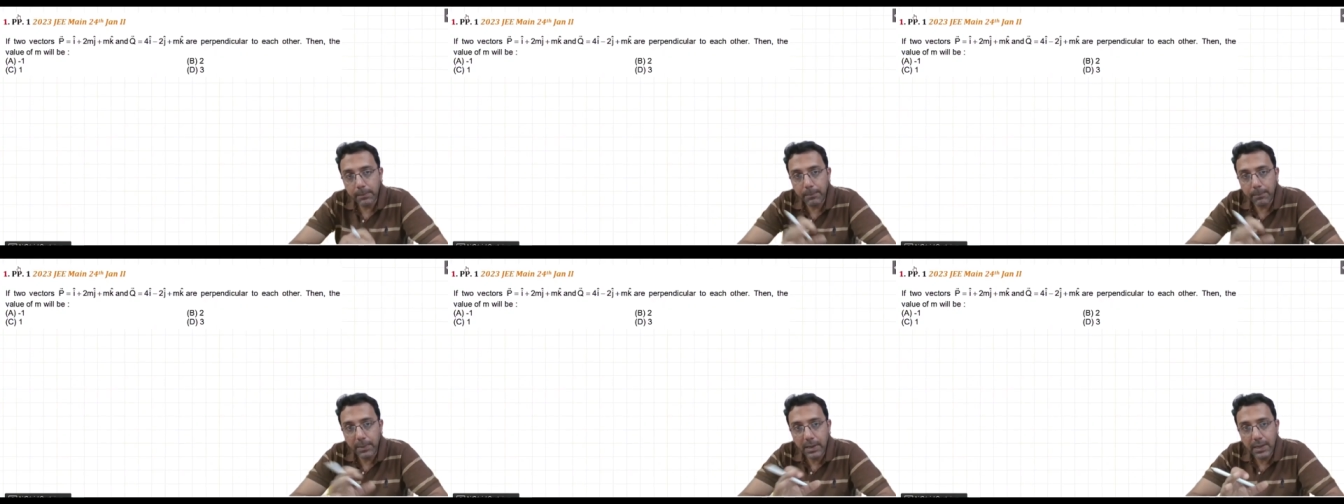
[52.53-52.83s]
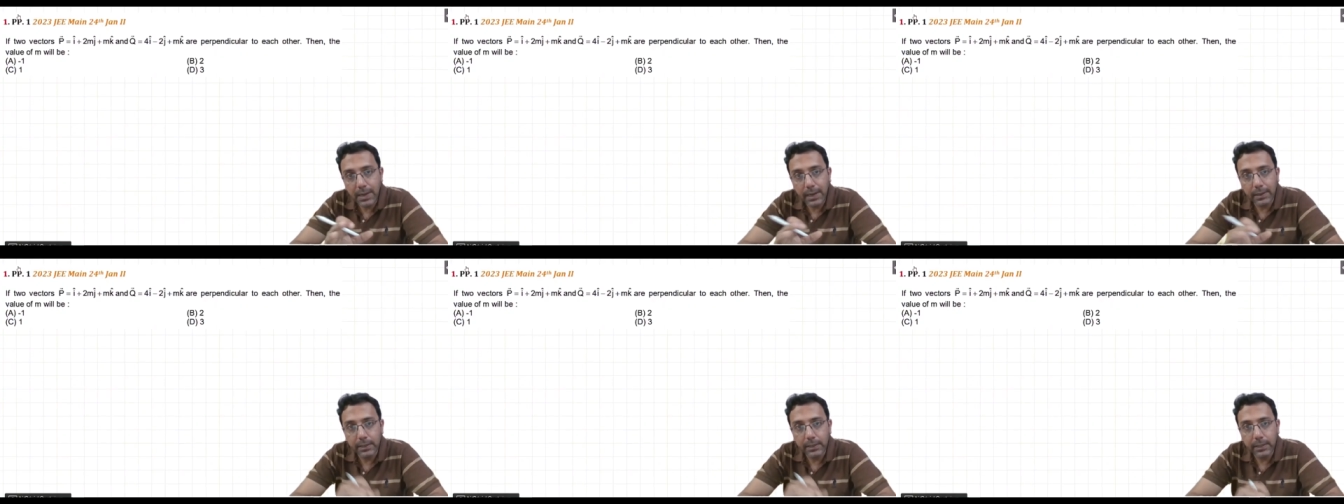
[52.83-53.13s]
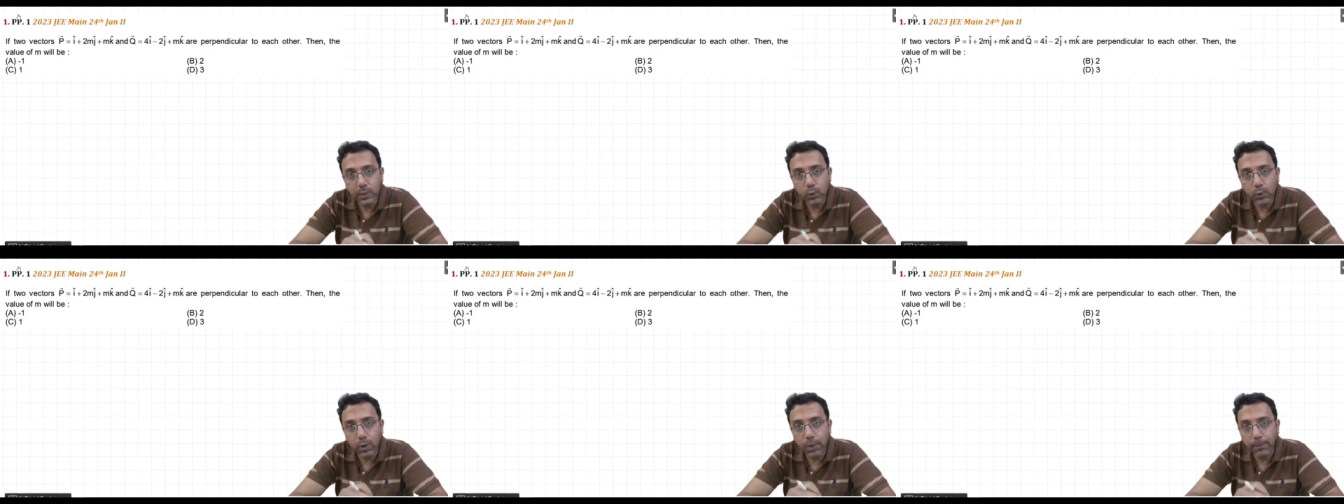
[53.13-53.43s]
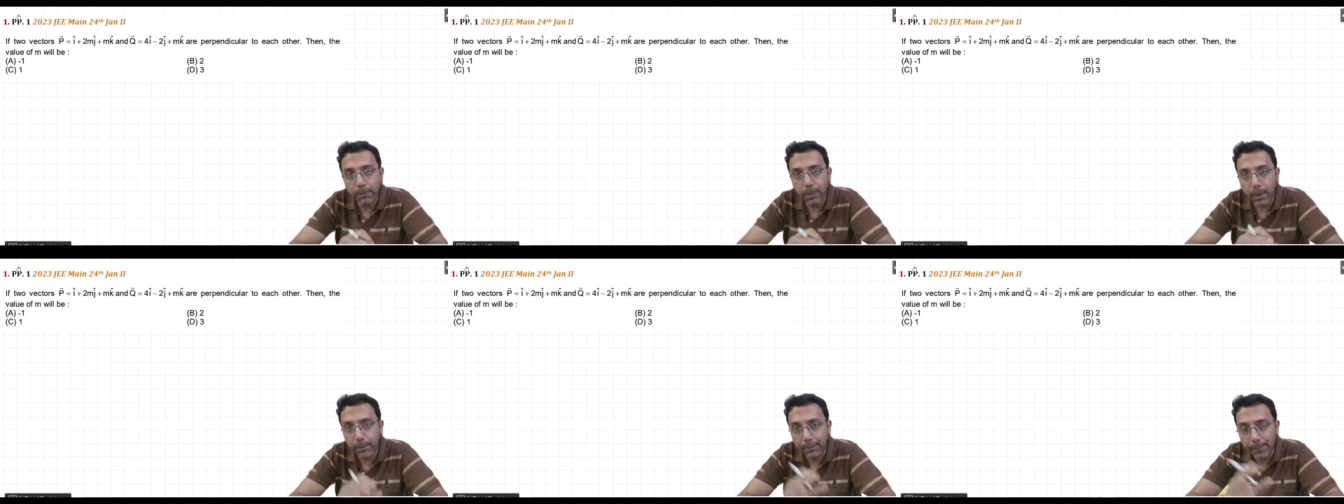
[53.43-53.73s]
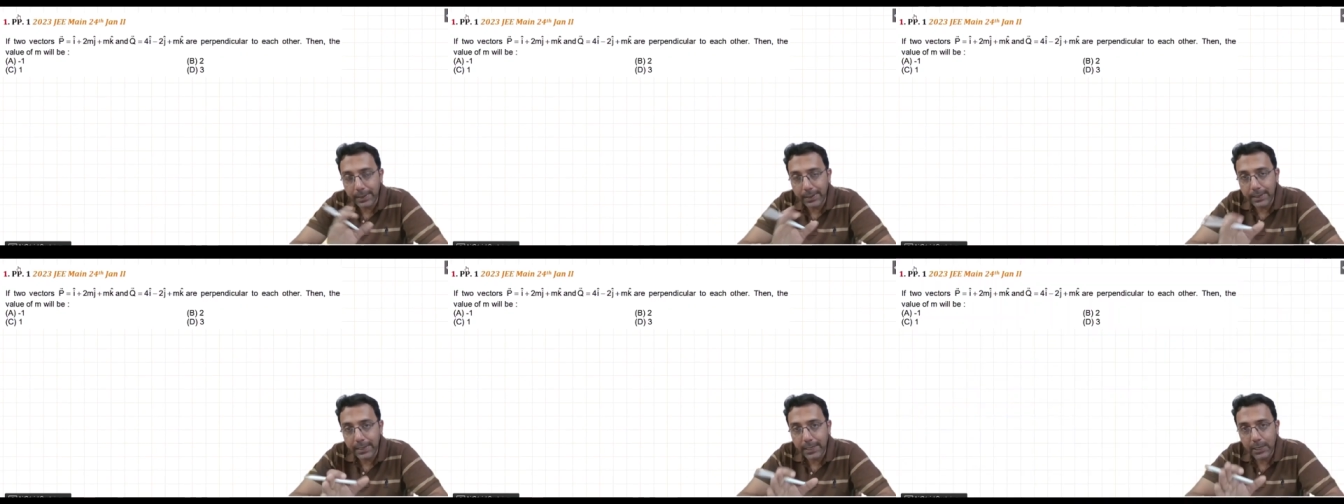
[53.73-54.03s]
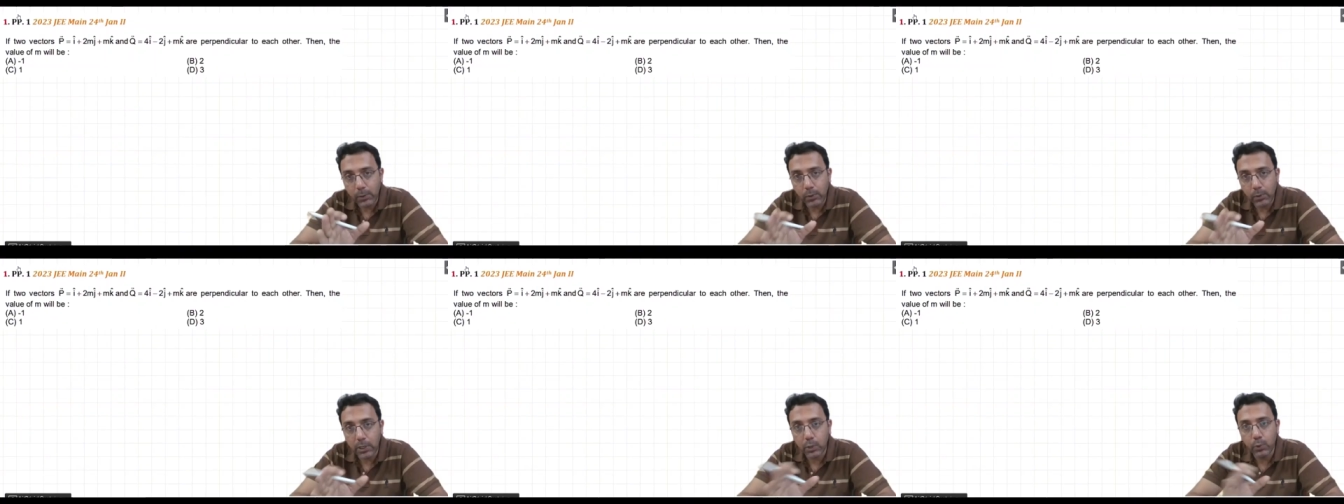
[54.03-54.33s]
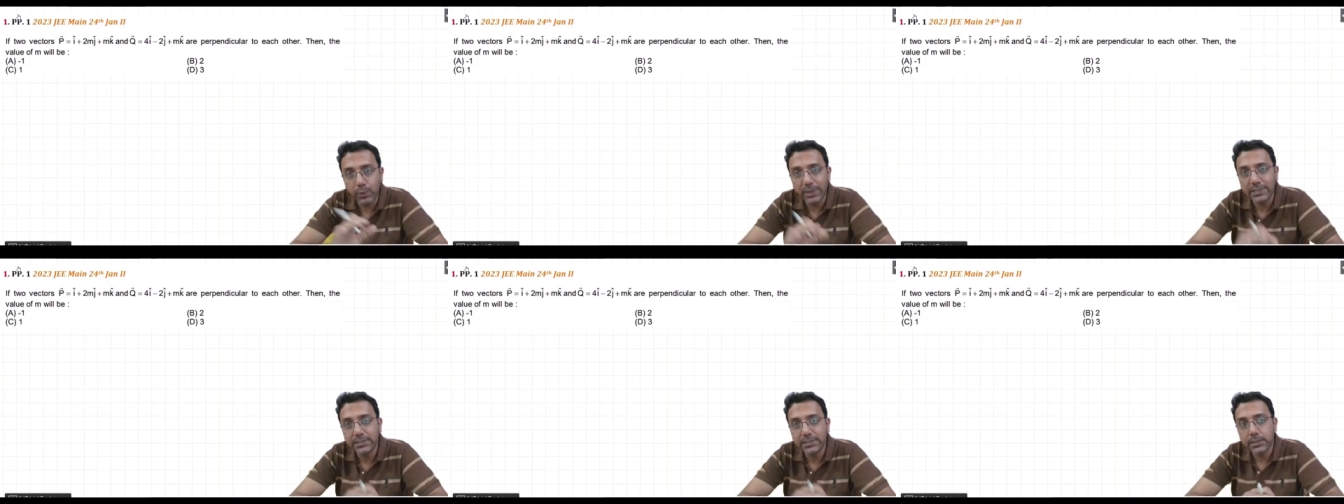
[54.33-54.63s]
p and q are perpendicular
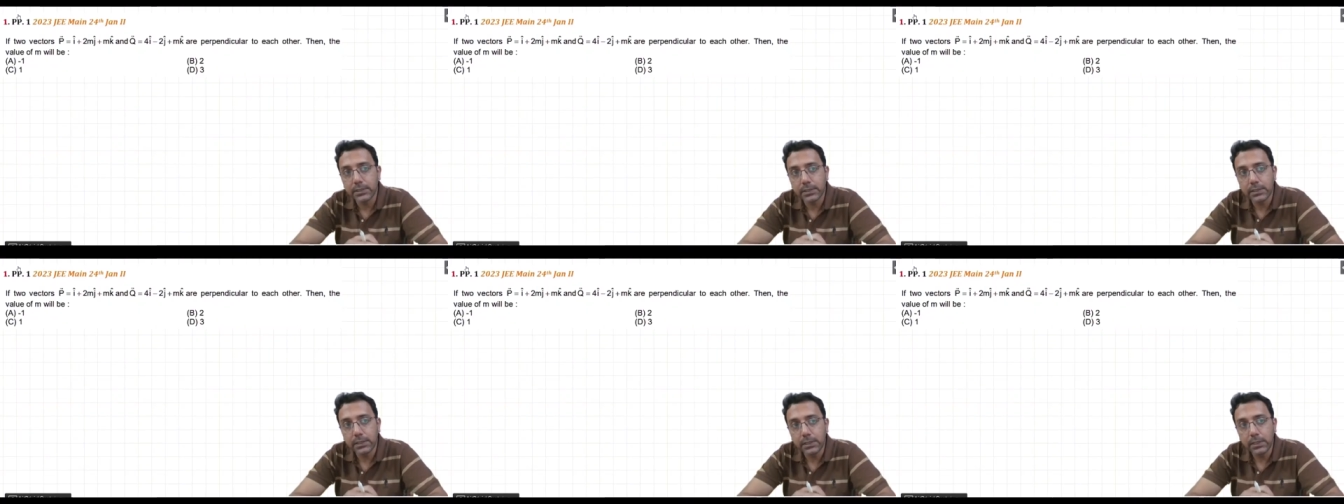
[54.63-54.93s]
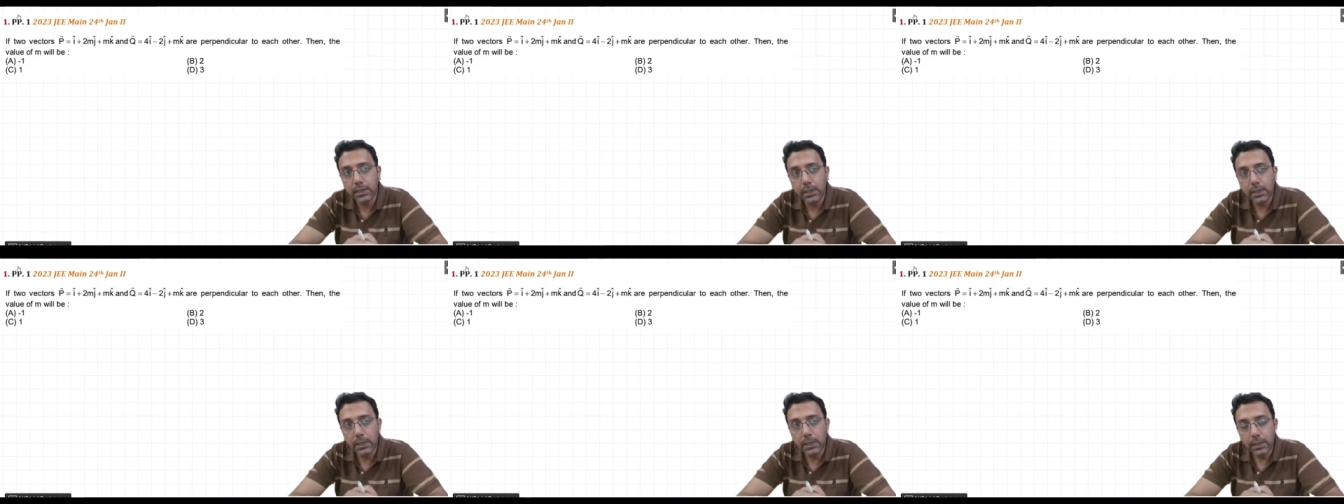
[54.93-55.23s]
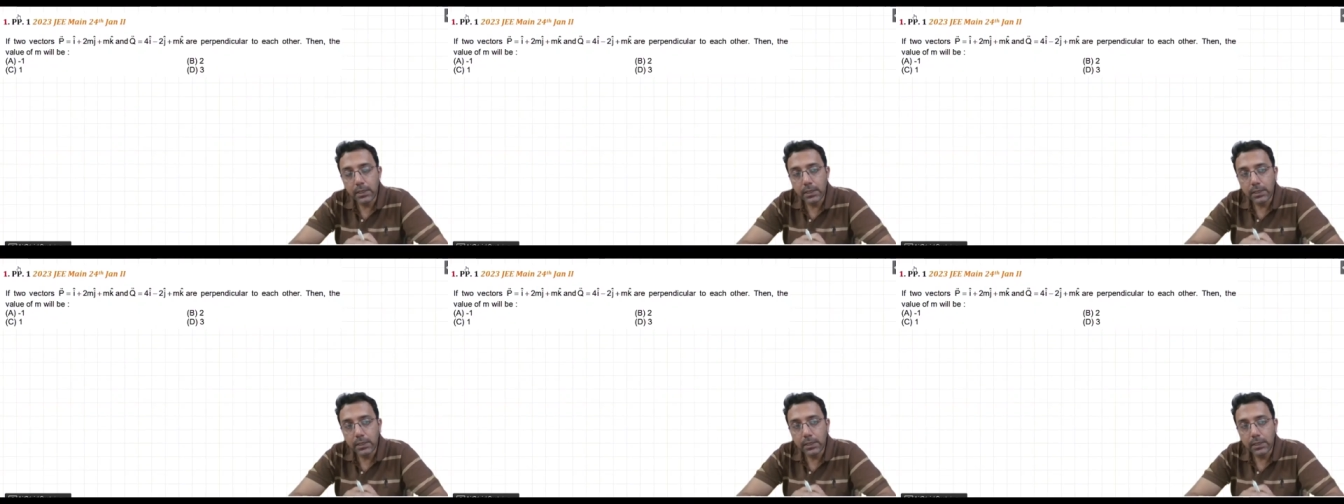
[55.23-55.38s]
to each other,